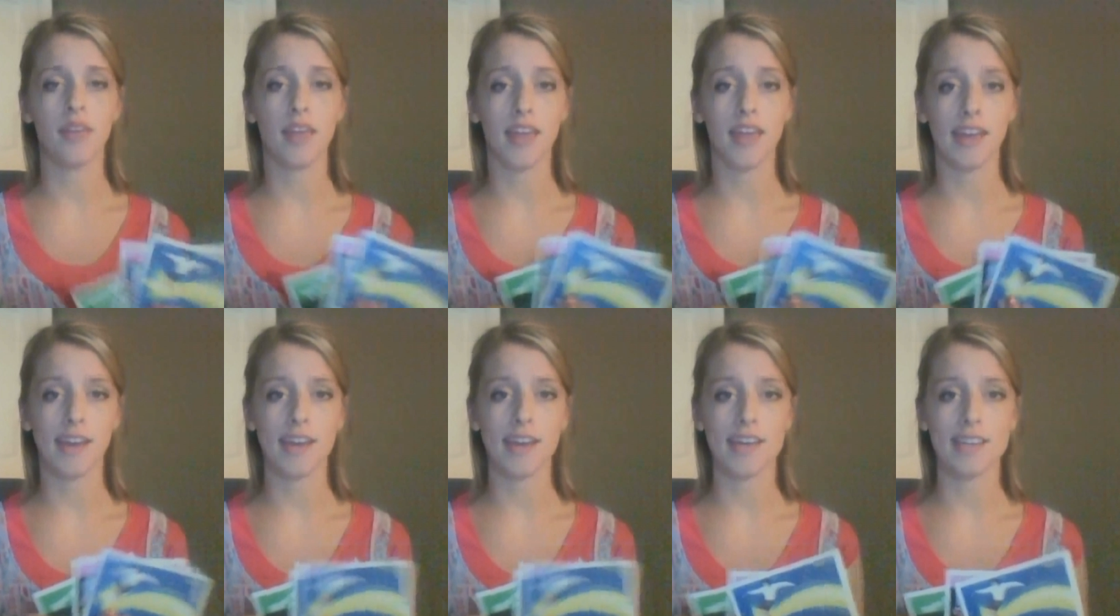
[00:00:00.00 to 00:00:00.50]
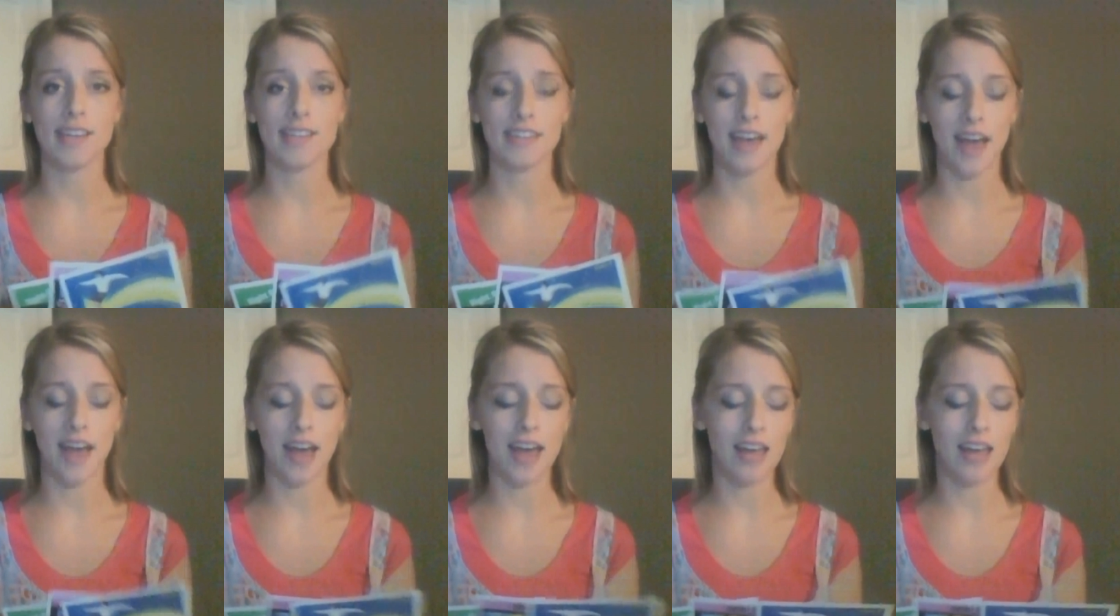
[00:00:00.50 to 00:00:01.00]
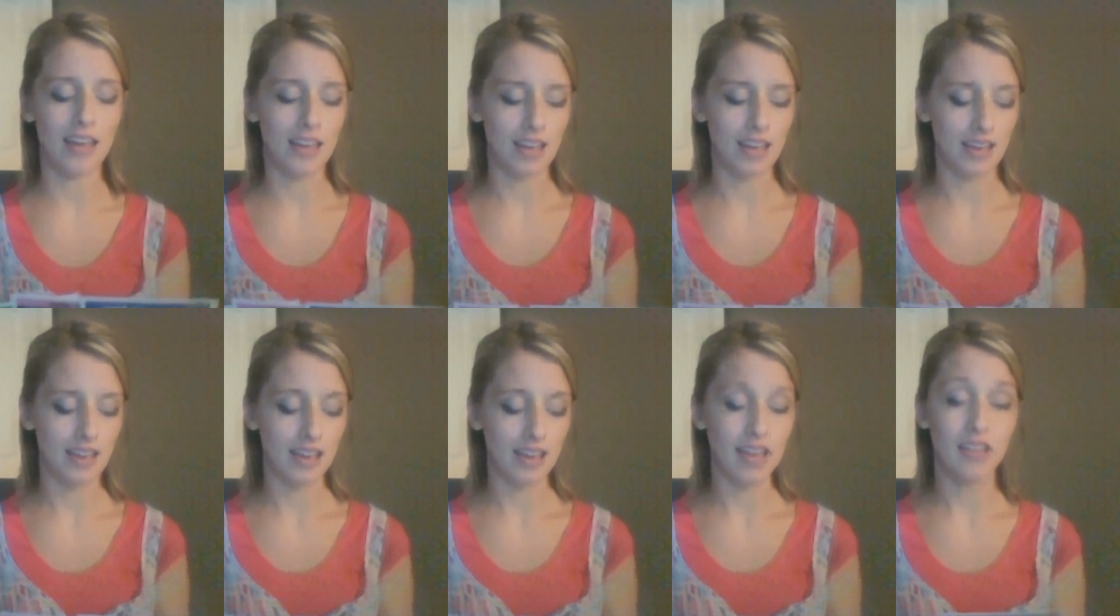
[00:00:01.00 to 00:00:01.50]
and
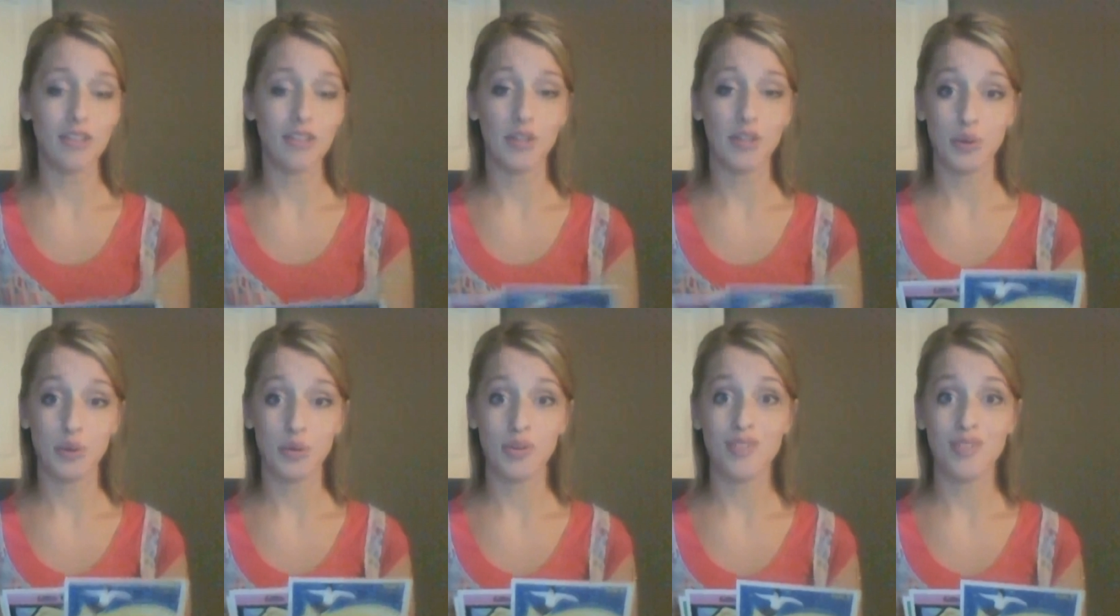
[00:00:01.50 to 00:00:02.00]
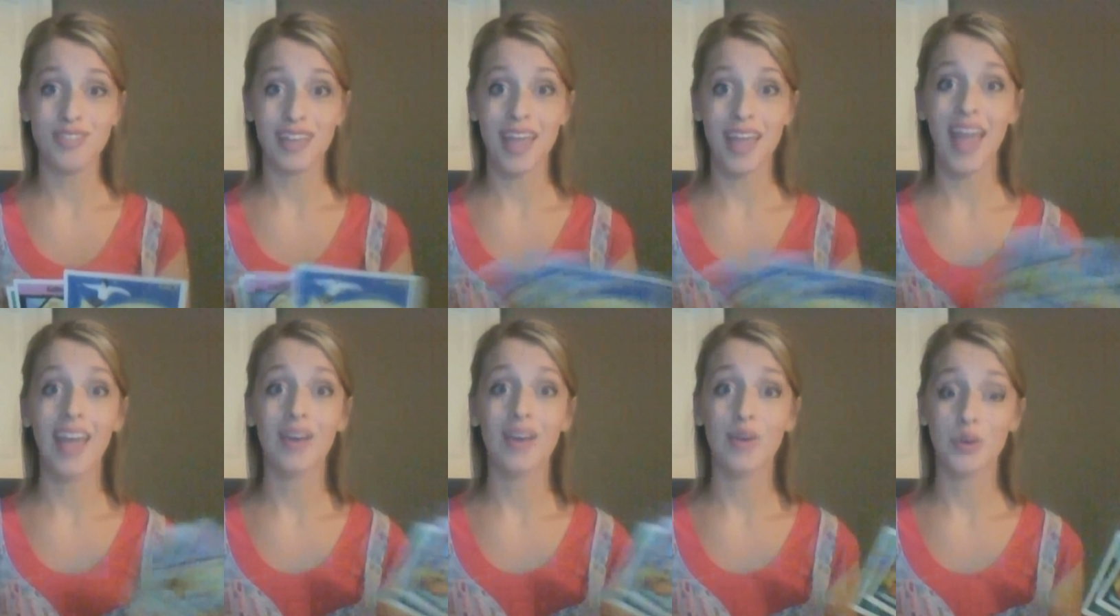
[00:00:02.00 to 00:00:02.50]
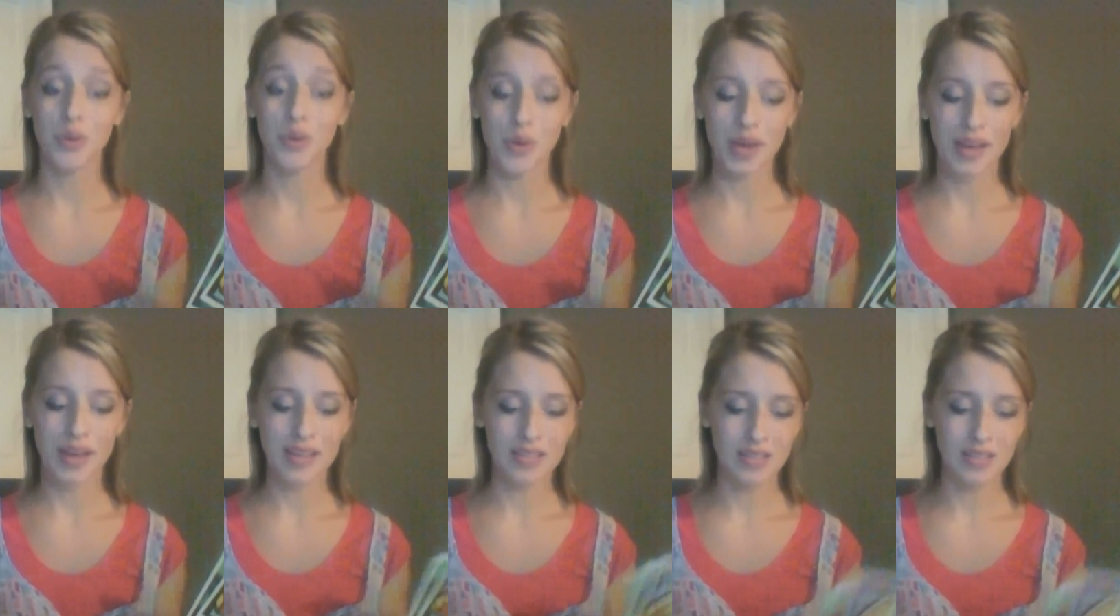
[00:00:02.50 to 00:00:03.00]
then you go through and say, hey, who
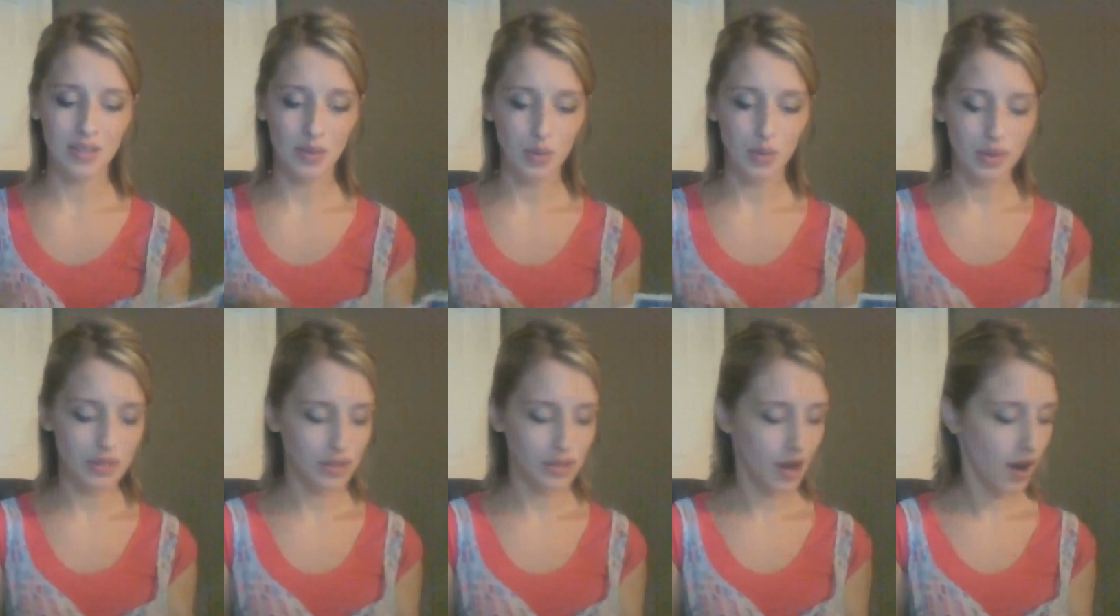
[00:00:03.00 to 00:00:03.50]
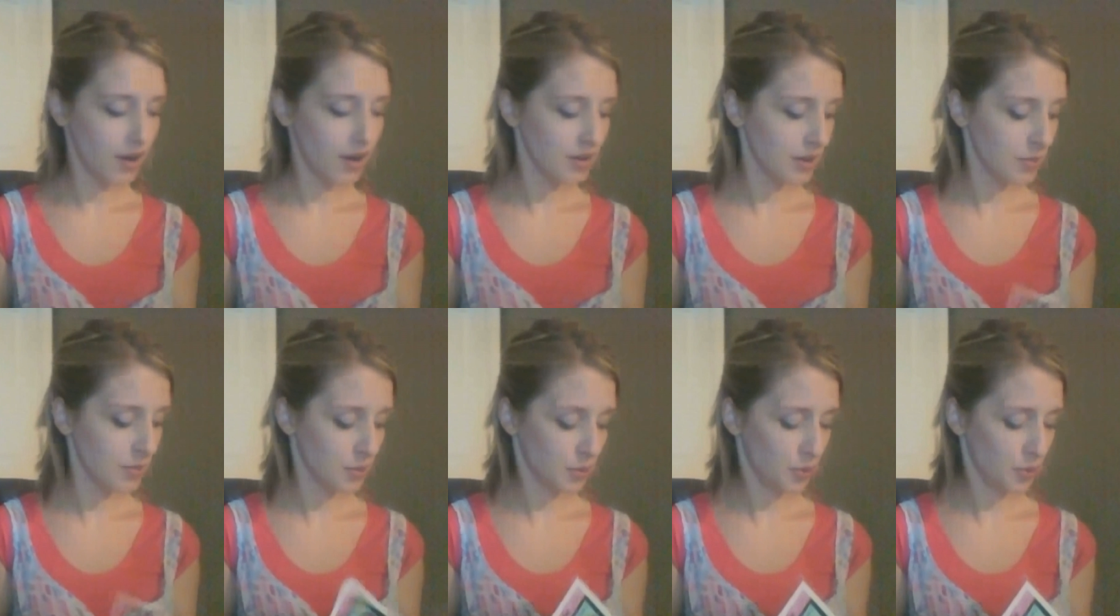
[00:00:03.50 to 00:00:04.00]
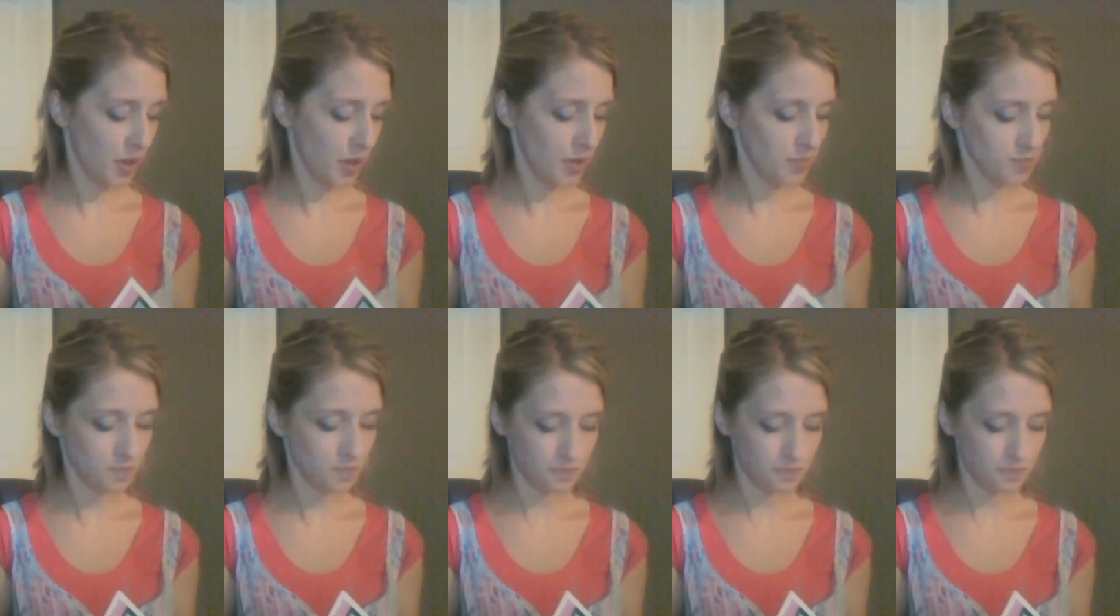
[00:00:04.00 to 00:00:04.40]
has card number 1?